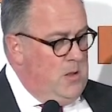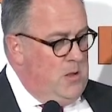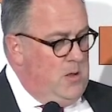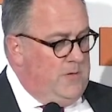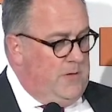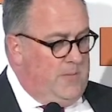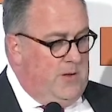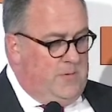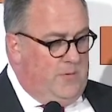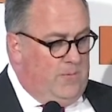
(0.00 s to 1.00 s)
So as I
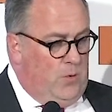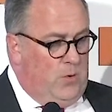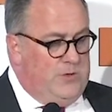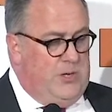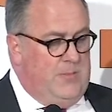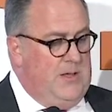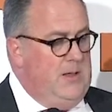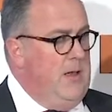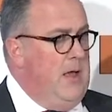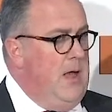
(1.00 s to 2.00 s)
mentioned before,
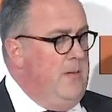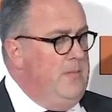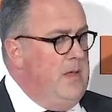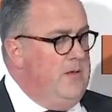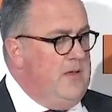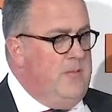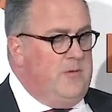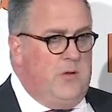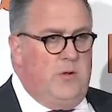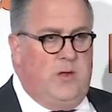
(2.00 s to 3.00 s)
Tshipi is
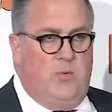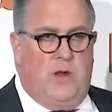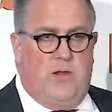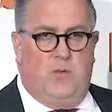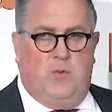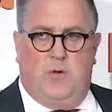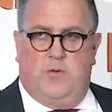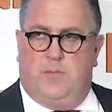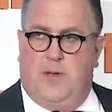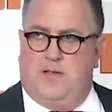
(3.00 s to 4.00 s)
absolutely one of the world's
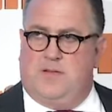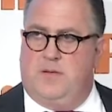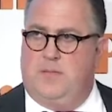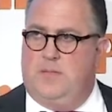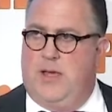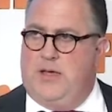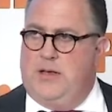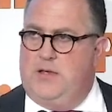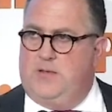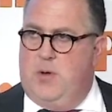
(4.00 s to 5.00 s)
best
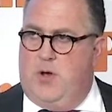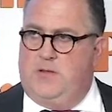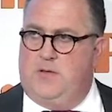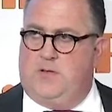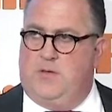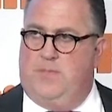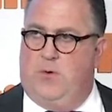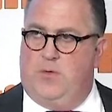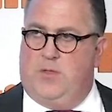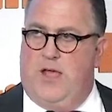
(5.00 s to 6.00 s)
manganese mines. It's the
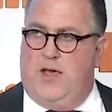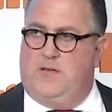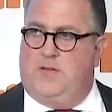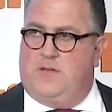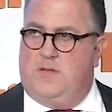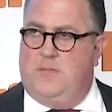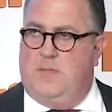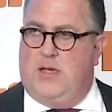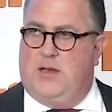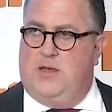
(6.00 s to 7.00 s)
4th largest
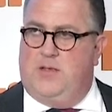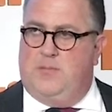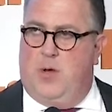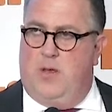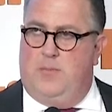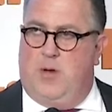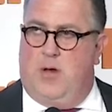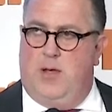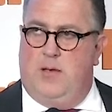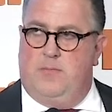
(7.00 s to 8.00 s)
manganese mine
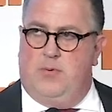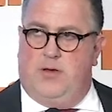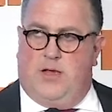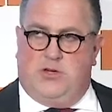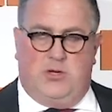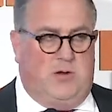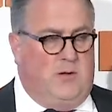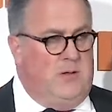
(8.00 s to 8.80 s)
by production